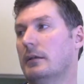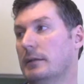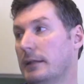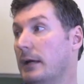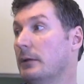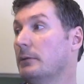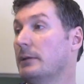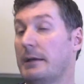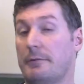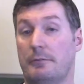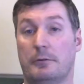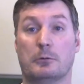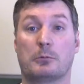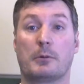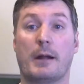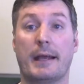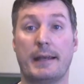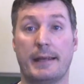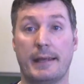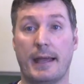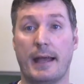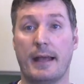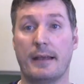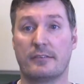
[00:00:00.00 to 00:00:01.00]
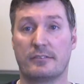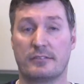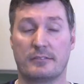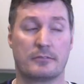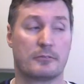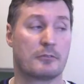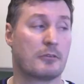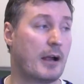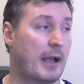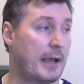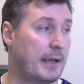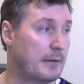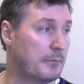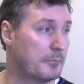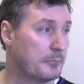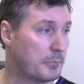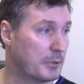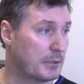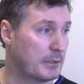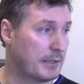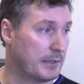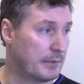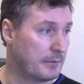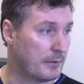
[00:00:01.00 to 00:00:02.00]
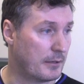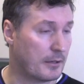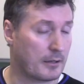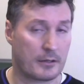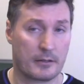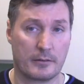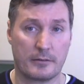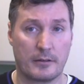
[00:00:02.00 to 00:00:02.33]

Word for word: Low level radiation, great, brilliant.